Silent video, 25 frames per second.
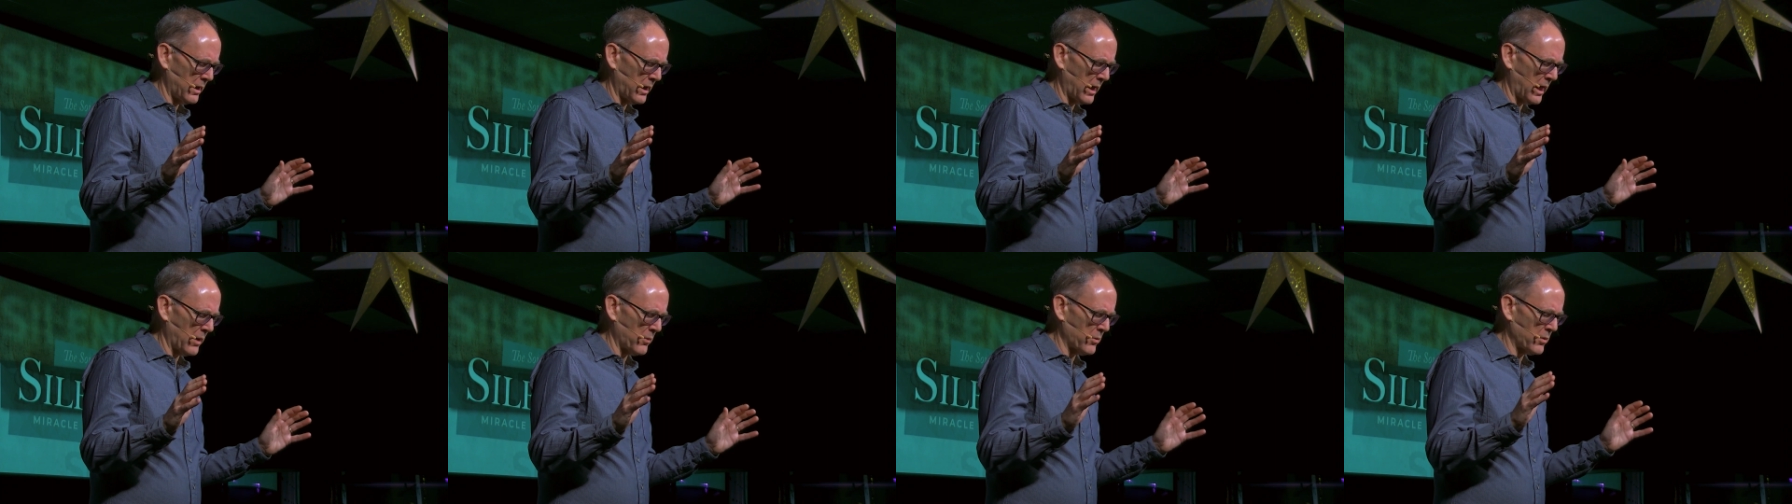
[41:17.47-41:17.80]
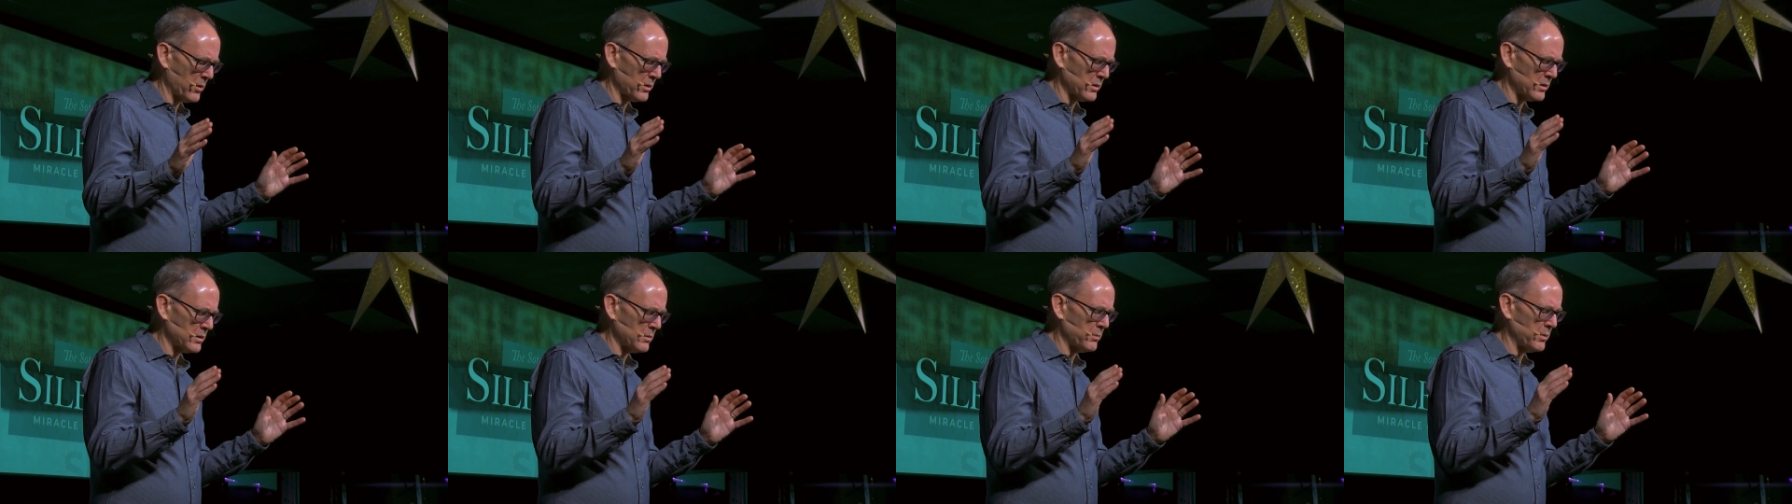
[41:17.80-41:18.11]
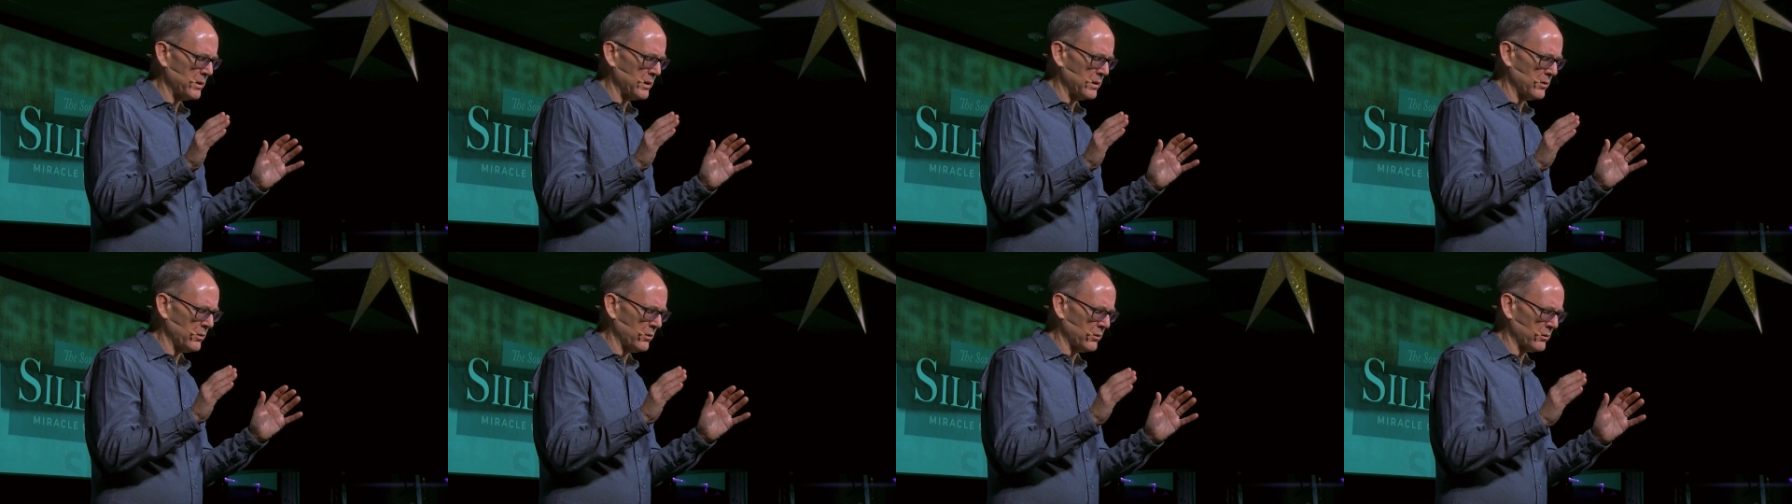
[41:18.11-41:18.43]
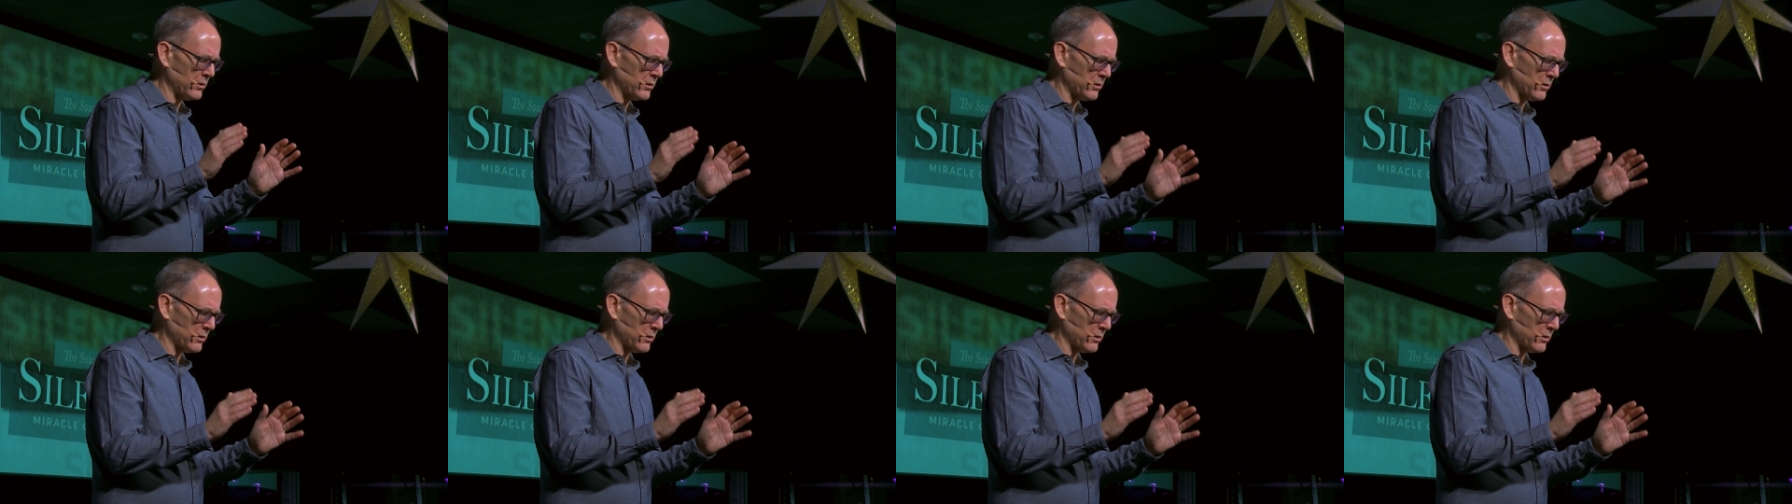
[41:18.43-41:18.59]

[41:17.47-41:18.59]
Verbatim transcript: I want to depend on